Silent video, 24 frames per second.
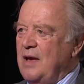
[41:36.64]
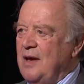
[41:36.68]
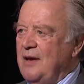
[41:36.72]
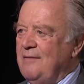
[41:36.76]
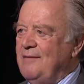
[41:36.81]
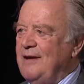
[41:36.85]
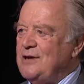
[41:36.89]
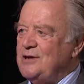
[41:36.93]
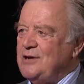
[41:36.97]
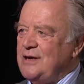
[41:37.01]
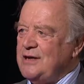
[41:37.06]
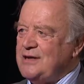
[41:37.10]

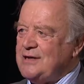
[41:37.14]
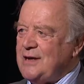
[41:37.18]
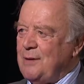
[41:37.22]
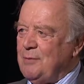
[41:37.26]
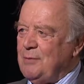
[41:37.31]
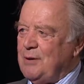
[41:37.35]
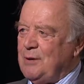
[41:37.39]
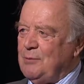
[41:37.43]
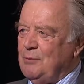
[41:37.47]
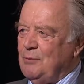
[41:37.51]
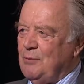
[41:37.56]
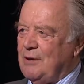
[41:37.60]
eventually
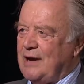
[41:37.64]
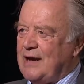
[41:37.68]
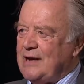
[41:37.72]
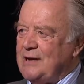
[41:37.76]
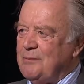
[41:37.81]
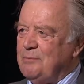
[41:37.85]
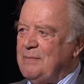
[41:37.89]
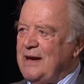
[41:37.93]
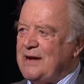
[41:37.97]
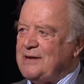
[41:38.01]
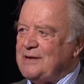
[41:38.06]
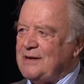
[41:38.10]
somebody will get a
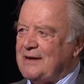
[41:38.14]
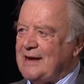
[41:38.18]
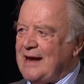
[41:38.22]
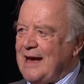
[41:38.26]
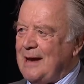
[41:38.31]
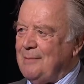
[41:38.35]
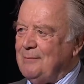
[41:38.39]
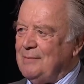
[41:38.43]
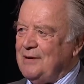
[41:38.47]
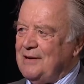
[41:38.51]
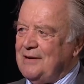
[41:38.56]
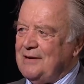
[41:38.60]
better
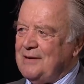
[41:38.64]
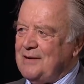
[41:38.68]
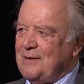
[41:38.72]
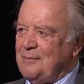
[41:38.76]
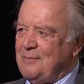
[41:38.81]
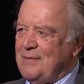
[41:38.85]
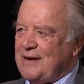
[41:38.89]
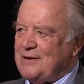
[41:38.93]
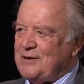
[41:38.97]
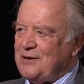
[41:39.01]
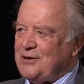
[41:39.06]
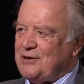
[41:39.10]
cabinet and a
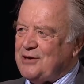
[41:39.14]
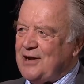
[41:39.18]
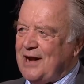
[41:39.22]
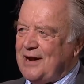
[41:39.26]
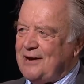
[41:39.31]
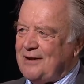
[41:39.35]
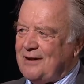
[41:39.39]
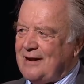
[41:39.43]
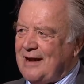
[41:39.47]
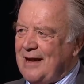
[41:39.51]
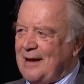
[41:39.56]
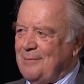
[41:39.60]
better
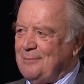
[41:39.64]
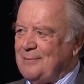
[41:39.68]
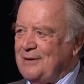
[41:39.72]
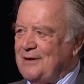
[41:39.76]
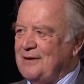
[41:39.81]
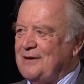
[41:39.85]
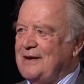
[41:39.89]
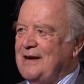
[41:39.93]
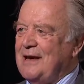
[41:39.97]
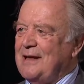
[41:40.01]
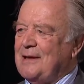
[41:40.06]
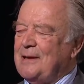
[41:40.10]
shadow cabinet
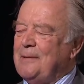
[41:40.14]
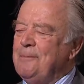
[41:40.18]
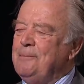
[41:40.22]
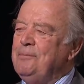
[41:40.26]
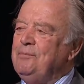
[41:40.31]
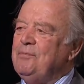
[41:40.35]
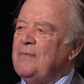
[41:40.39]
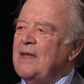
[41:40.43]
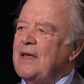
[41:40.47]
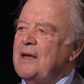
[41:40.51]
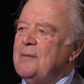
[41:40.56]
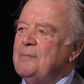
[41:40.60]
together.
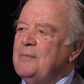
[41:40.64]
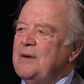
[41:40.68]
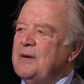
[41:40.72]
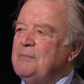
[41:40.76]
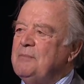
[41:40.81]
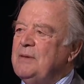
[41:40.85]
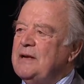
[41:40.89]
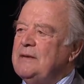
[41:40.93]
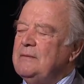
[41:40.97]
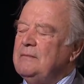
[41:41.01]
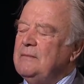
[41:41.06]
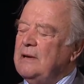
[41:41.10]
But,
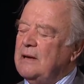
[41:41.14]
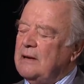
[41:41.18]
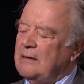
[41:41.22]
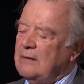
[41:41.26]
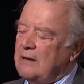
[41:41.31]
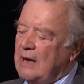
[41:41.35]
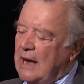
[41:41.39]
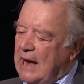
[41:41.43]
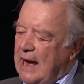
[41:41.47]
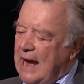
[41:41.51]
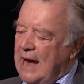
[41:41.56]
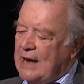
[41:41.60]
but
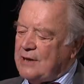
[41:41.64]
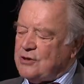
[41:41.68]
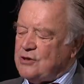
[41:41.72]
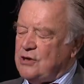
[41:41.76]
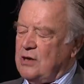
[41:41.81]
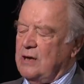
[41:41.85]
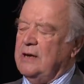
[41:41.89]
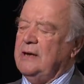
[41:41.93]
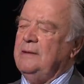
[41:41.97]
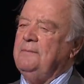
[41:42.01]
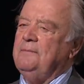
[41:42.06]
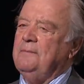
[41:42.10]

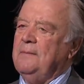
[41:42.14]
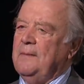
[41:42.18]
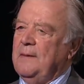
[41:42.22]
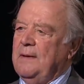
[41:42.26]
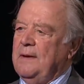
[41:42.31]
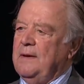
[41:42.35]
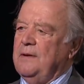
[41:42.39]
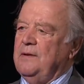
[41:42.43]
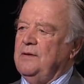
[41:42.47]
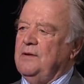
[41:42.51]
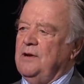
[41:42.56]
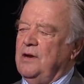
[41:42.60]
actually,
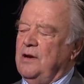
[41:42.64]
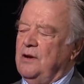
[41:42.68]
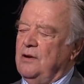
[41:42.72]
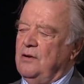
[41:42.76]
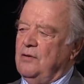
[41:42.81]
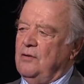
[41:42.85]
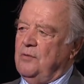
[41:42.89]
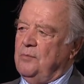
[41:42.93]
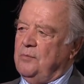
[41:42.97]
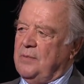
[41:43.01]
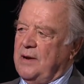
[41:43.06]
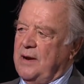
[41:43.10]

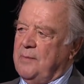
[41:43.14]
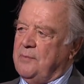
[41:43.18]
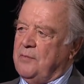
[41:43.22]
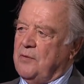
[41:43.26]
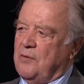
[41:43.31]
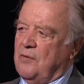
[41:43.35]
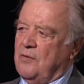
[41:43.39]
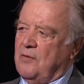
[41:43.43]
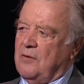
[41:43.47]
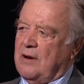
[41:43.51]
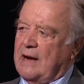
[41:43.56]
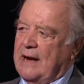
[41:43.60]
new
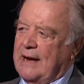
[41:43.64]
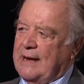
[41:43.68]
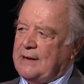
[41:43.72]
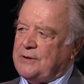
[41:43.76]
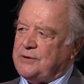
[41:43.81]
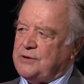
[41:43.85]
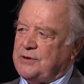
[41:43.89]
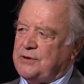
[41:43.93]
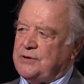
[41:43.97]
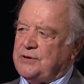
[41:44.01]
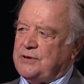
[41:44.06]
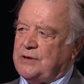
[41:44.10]
people
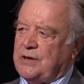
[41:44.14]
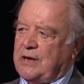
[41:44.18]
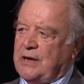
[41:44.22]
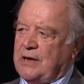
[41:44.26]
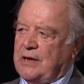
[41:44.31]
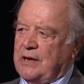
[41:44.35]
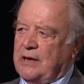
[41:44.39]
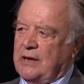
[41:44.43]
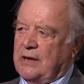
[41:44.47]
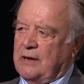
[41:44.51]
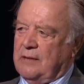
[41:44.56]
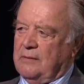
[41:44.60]
anxious to get
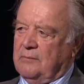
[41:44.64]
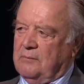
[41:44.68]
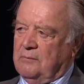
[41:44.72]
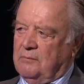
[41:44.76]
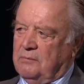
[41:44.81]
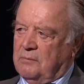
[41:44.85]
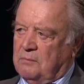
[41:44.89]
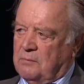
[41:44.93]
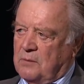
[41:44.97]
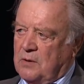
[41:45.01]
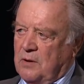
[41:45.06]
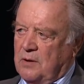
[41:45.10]
in,
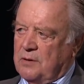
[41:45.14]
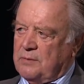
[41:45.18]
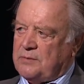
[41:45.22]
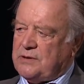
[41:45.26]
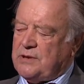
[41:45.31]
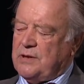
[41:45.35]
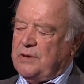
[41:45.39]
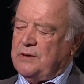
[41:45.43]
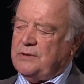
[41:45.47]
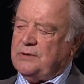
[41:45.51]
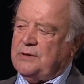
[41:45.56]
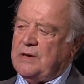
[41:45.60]
got
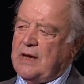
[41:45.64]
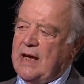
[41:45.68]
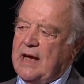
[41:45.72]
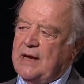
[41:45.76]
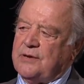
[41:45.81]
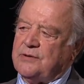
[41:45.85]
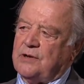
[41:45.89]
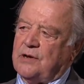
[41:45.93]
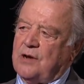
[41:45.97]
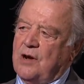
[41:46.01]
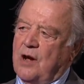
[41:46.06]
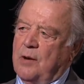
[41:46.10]
themselves the
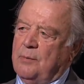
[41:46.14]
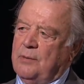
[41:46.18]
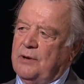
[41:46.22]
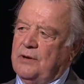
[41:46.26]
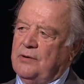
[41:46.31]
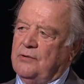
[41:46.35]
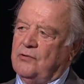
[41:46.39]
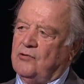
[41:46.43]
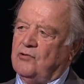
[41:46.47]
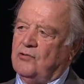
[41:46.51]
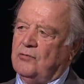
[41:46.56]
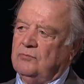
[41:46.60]
House of
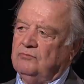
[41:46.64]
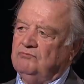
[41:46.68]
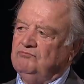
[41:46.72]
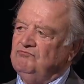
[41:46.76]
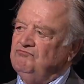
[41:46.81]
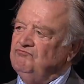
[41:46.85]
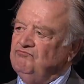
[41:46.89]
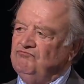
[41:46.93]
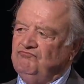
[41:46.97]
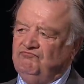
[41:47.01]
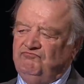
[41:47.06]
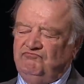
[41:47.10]
Commons,
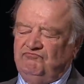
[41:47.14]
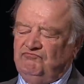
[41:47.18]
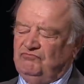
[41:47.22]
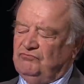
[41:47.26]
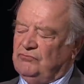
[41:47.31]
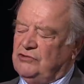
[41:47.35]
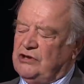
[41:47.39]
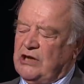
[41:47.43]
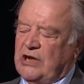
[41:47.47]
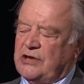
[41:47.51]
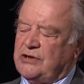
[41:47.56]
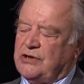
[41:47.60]

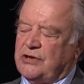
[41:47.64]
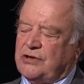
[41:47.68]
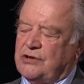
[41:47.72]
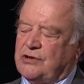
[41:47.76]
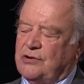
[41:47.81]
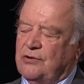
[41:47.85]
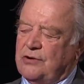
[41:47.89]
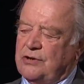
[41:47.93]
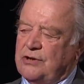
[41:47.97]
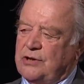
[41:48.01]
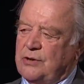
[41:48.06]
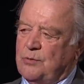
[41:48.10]
just as
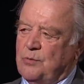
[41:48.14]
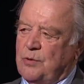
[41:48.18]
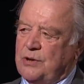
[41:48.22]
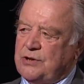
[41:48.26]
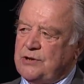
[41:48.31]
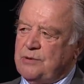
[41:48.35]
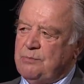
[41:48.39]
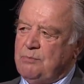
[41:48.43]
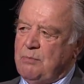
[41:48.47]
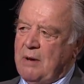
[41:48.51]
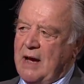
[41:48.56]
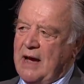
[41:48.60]
good as it
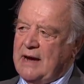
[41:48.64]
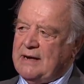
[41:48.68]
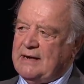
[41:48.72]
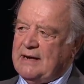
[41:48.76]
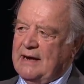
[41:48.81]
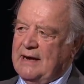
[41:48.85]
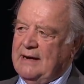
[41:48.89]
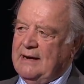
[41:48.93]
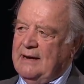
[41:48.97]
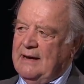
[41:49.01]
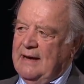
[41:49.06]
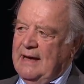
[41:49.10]
was in my
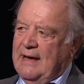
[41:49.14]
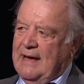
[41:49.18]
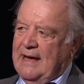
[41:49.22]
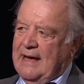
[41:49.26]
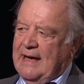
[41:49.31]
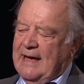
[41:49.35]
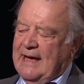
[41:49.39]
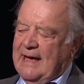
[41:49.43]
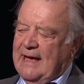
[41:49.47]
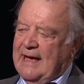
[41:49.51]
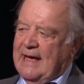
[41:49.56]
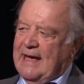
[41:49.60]
day,
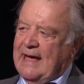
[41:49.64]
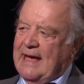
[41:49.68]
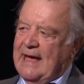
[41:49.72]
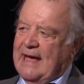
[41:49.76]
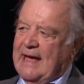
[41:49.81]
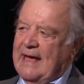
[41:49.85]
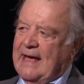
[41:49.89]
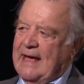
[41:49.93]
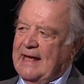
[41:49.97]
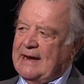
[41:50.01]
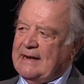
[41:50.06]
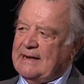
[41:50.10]
uh,
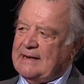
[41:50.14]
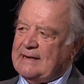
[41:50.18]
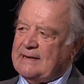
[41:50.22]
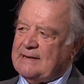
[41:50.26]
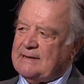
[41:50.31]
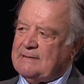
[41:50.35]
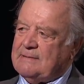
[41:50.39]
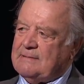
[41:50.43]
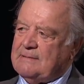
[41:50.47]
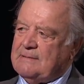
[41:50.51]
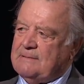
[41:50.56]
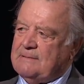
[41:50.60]
and